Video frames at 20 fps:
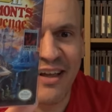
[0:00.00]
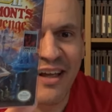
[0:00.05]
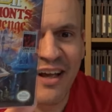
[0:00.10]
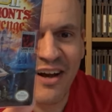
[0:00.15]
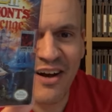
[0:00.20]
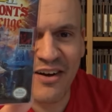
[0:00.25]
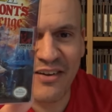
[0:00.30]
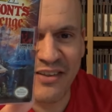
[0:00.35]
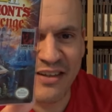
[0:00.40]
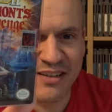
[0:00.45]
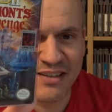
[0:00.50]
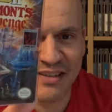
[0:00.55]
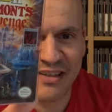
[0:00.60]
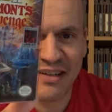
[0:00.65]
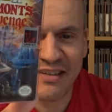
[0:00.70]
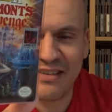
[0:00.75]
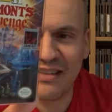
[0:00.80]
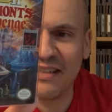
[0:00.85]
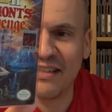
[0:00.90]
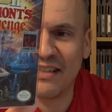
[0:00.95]
on this
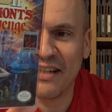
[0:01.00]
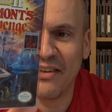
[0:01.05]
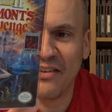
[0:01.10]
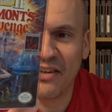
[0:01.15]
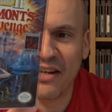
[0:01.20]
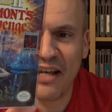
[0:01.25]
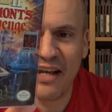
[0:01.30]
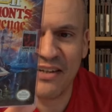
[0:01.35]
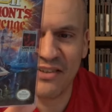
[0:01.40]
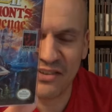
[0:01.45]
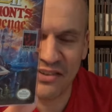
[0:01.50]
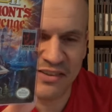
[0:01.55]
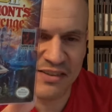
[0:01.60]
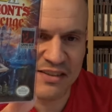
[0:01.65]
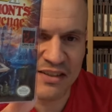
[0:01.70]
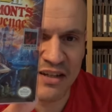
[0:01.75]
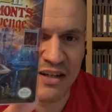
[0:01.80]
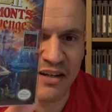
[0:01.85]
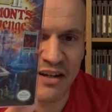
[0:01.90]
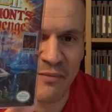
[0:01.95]
detailed castle
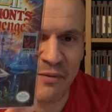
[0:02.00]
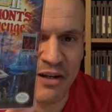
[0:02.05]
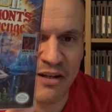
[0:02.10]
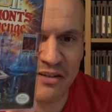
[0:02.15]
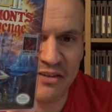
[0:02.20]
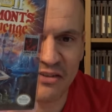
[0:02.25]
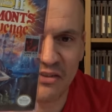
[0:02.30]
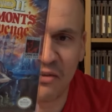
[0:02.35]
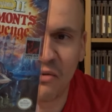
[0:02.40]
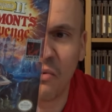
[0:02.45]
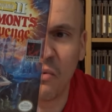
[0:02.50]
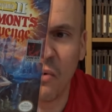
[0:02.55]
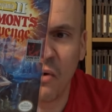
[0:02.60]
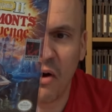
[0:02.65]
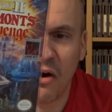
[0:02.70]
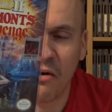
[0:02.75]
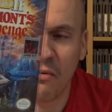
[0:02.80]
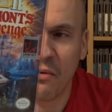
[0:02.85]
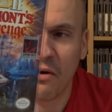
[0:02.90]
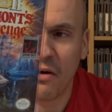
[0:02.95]
scene. I mean, it's cool
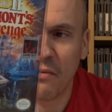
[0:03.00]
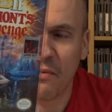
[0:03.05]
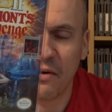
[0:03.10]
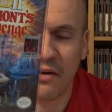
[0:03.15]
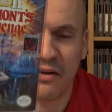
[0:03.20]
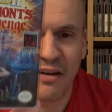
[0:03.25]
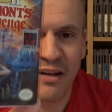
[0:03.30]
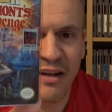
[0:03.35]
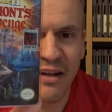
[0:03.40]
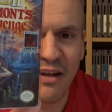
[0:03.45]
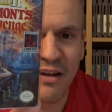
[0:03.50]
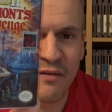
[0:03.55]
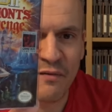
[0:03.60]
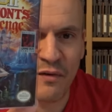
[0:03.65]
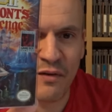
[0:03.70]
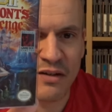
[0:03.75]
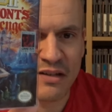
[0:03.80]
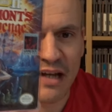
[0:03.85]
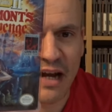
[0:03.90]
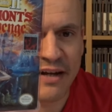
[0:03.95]
artwork, but
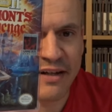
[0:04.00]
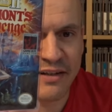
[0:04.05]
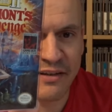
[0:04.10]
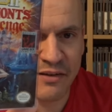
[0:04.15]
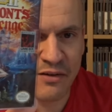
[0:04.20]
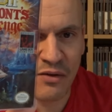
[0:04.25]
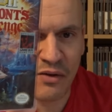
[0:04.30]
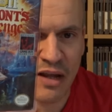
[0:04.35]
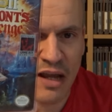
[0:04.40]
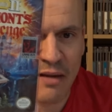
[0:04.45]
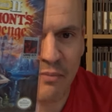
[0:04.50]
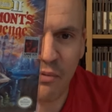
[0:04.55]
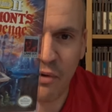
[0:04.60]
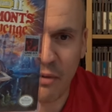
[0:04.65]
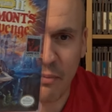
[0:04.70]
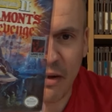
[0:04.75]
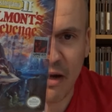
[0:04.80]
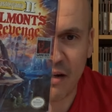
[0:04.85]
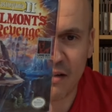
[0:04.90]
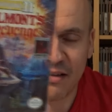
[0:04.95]
for a tiny little Game Boy
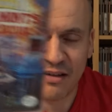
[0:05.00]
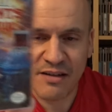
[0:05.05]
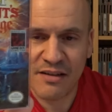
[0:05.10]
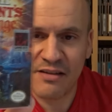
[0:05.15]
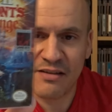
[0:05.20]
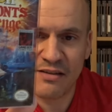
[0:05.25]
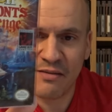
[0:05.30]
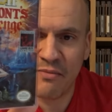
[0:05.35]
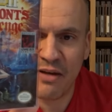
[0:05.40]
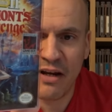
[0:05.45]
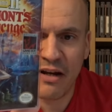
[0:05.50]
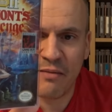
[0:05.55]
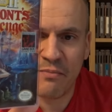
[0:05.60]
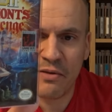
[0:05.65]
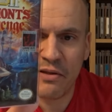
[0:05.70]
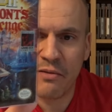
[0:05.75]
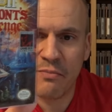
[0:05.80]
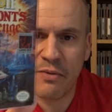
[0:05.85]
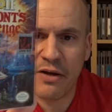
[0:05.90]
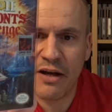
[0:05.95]
box like this, it may not
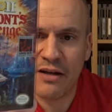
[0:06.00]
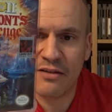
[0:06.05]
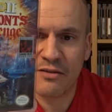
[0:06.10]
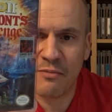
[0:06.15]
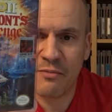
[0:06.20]
be the best.